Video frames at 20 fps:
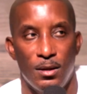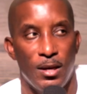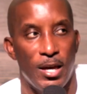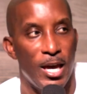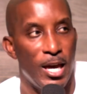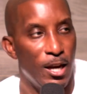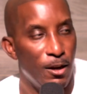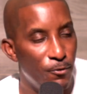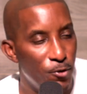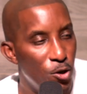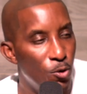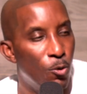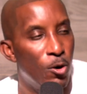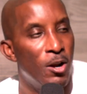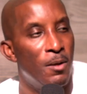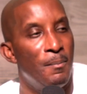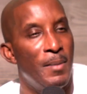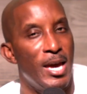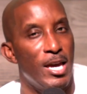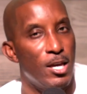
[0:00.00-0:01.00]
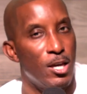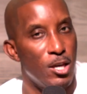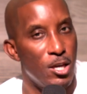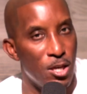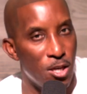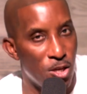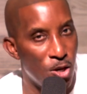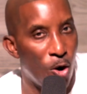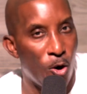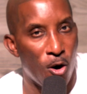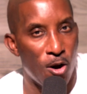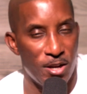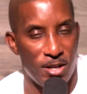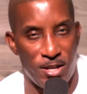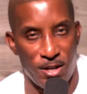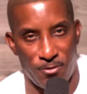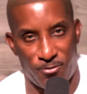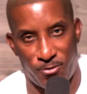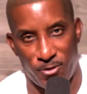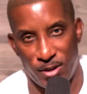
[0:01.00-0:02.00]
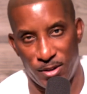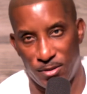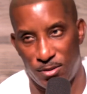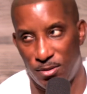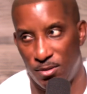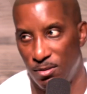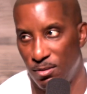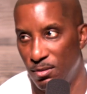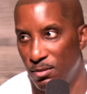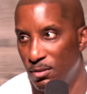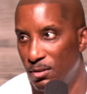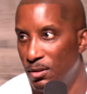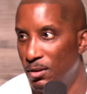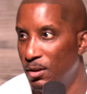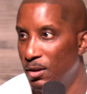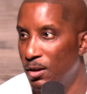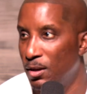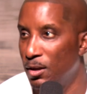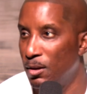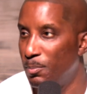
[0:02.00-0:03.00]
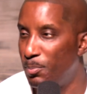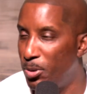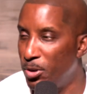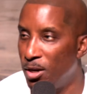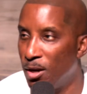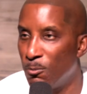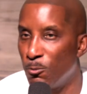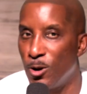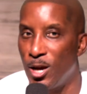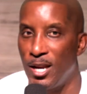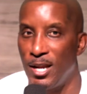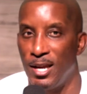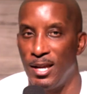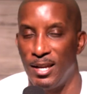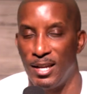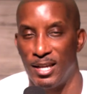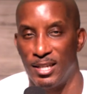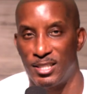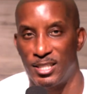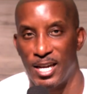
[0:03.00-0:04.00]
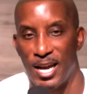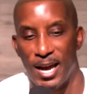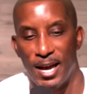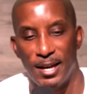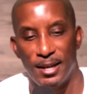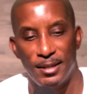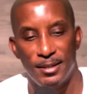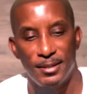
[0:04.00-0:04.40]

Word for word: And if you want to make your difference, put them ready in that chat.